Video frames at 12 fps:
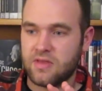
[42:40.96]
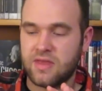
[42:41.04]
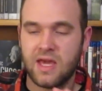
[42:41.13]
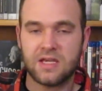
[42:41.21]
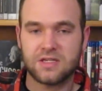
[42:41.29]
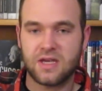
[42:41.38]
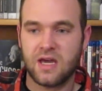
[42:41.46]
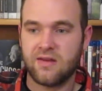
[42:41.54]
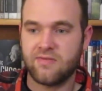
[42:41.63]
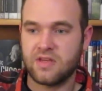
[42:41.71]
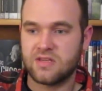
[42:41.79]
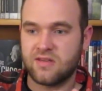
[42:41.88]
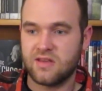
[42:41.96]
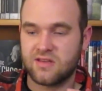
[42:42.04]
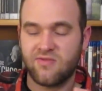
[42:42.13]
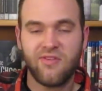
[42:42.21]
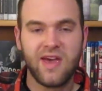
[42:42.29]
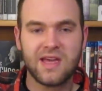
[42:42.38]
things, kind of
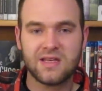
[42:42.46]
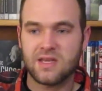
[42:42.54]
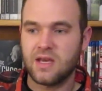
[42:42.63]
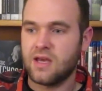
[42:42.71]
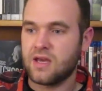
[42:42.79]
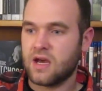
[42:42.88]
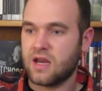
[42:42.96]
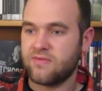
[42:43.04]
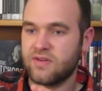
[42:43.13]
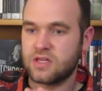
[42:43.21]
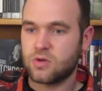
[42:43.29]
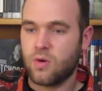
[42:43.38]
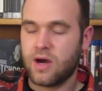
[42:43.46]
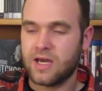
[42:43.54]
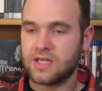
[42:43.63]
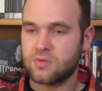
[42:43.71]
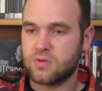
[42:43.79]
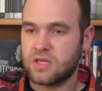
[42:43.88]
this fate kind of
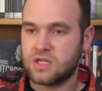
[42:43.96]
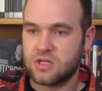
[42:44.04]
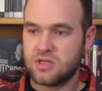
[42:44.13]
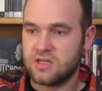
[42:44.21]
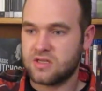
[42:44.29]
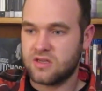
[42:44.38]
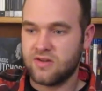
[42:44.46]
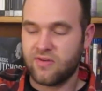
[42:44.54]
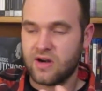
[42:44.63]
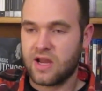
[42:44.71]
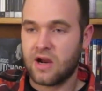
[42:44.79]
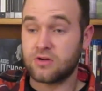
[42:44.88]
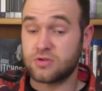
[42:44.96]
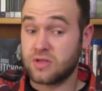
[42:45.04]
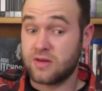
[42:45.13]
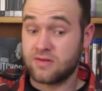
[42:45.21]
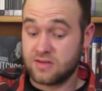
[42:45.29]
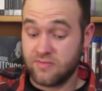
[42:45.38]
entwines with each of these different characters,
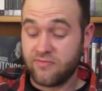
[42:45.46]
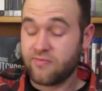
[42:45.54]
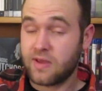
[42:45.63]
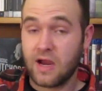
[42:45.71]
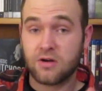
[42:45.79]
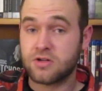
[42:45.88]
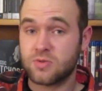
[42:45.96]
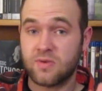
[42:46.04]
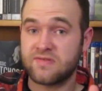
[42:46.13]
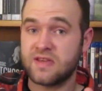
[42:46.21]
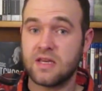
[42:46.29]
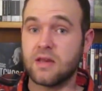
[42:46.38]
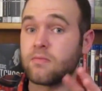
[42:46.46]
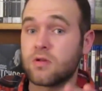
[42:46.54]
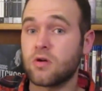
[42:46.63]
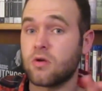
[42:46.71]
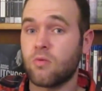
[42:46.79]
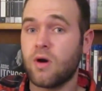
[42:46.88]
and some characters we've seen in
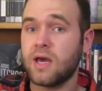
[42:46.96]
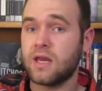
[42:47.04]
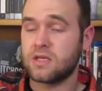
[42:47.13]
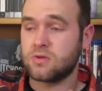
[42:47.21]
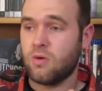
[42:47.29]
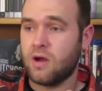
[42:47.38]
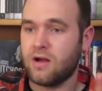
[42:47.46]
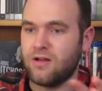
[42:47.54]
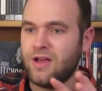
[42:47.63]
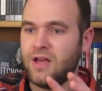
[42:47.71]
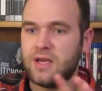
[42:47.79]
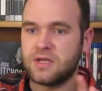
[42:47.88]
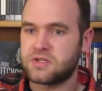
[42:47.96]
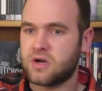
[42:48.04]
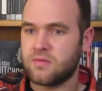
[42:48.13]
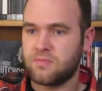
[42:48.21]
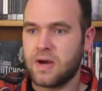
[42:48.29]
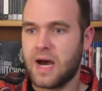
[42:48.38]
Blue and White as well
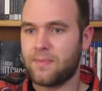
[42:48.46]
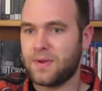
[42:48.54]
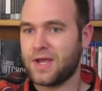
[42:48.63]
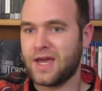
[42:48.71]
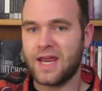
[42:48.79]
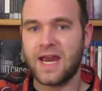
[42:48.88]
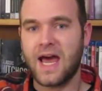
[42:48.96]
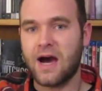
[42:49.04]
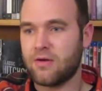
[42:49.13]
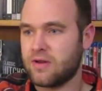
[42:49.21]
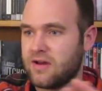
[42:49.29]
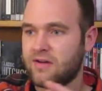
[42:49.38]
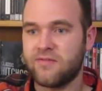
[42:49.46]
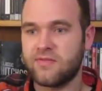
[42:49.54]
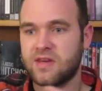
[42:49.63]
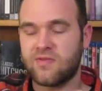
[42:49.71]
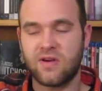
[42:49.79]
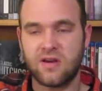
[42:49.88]
start popping in and out
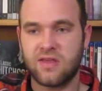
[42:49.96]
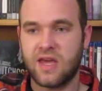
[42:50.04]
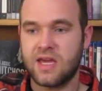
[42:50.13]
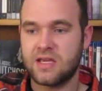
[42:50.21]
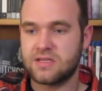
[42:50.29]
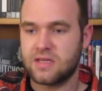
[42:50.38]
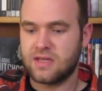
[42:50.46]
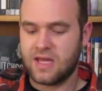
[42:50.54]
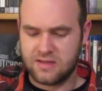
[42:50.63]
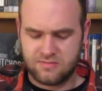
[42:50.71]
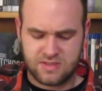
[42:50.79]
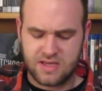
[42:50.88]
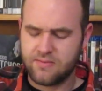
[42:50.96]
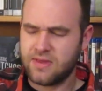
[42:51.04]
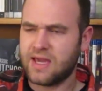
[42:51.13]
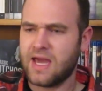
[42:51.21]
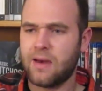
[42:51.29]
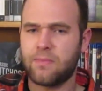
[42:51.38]
of different things, and that same
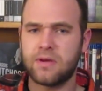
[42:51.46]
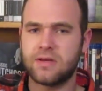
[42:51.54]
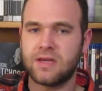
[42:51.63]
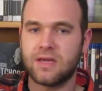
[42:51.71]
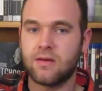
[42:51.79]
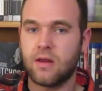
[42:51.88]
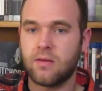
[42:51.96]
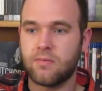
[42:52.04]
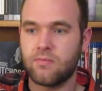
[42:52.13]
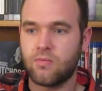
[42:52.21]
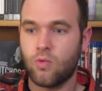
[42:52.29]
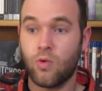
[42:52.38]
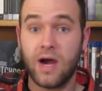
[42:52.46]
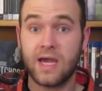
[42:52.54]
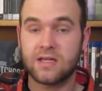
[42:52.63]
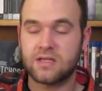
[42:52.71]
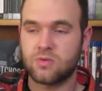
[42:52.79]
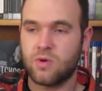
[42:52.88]
thing happened in
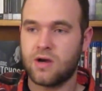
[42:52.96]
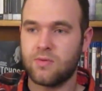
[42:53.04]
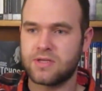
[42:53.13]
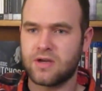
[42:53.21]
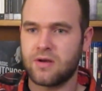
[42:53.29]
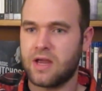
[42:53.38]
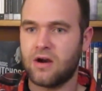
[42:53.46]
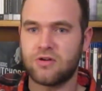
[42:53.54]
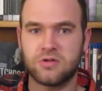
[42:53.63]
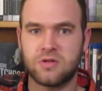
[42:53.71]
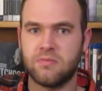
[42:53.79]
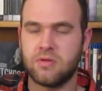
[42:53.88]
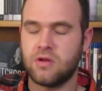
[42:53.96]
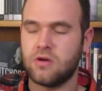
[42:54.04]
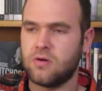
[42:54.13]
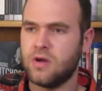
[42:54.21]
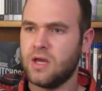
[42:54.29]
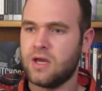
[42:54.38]
White as well. We saw characters in
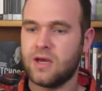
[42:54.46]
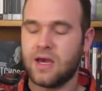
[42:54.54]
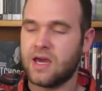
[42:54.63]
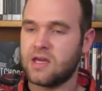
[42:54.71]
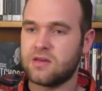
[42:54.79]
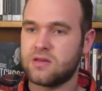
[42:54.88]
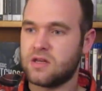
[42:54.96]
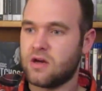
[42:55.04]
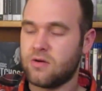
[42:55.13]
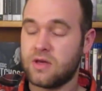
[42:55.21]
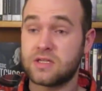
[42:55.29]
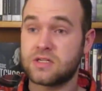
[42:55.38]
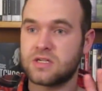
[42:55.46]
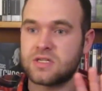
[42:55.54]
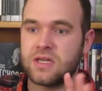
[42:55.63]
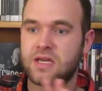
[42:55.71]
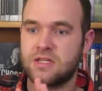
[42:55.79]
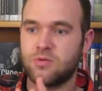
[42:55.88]
Blue, and
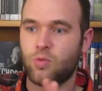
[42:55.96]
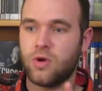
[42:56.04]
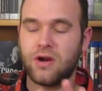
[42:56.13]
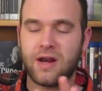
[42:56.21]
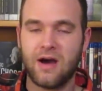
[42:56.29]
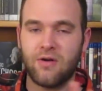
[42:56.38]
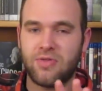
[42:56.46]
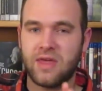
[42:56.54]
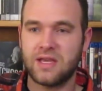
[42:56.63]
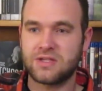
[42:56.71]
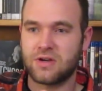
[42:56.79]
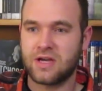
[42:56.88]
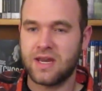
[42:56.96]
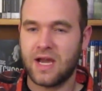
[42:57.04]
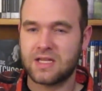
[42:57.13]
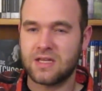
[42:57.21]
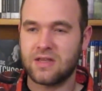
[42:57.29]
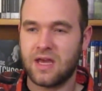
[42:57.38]
it's weird how things are
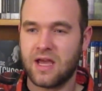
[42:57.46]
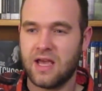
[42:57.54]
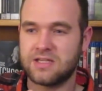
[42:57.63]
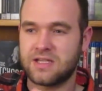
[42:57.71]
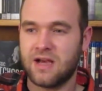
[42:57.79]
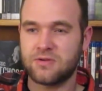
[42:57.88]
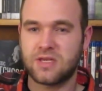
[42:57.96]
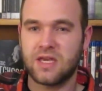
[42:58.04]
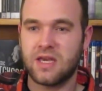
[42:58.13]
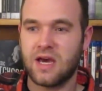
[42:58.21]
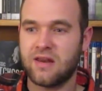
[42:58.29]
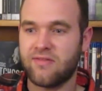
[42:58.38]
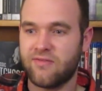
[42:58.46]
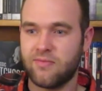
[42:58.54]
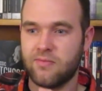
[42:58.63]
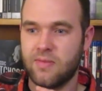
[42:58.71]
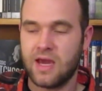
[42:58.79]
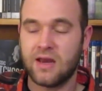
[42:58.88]
connected that Kieslowski kind of
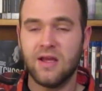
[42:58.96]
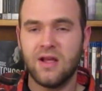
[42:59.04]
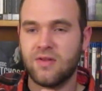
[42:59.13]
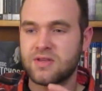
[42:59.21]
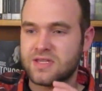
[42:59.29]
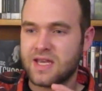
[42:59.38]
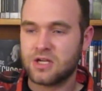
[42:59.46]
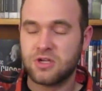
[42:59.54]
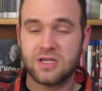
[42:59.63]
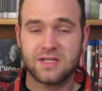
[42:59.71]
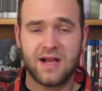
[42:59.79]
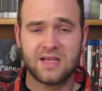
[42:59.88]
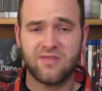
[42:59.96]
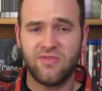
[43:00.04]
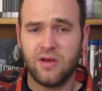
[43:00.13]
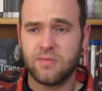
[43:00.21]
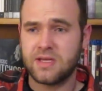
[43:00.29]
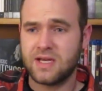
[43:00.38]
made. This is actually his last
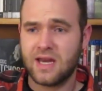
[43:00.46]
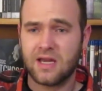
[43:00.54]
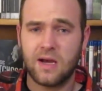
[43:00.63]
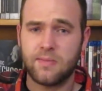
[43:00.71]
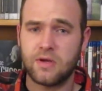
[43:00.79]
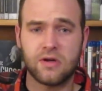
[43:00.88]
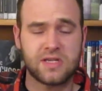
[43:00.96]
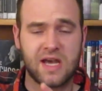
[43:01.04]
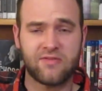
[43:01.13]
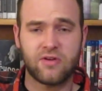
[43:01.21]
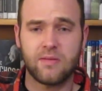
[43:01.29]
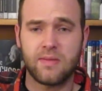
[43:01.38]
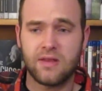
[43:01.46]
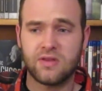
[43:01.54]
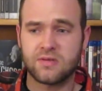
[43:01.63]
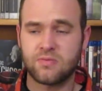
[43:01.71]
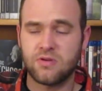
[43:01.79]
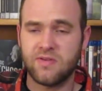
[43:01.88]
film. He died a couple years after he made
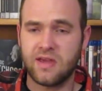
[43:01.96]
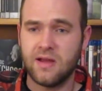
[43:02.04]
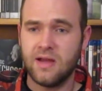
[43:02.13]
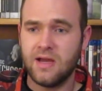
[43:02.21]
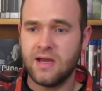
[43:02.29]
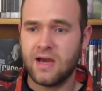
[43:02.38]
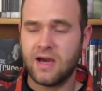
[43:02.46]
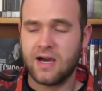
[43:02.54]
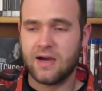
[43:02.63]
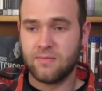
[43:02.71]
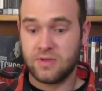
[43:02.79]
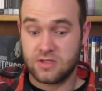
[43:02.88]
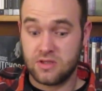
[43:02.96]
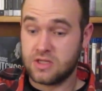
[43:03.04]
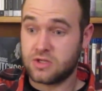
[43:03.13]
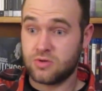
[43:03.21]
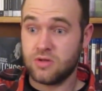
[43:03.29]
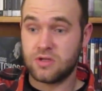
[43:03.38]
this movie,
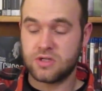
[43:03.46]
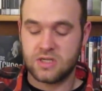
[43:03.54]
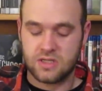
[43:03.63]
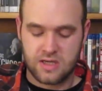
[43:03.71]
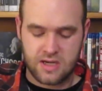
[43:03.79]
these trilogies.